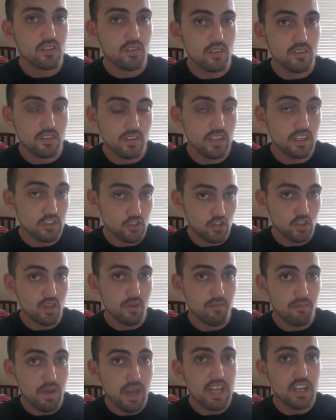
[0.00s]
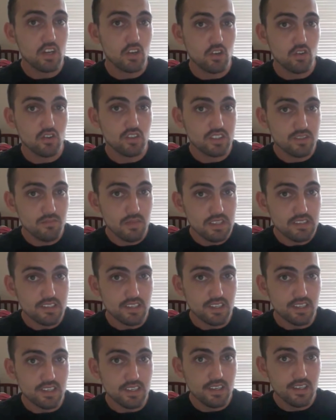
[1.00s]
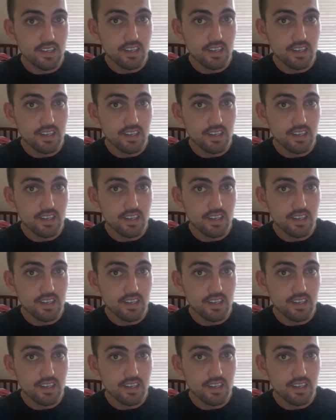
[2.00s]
that your competitor is missing.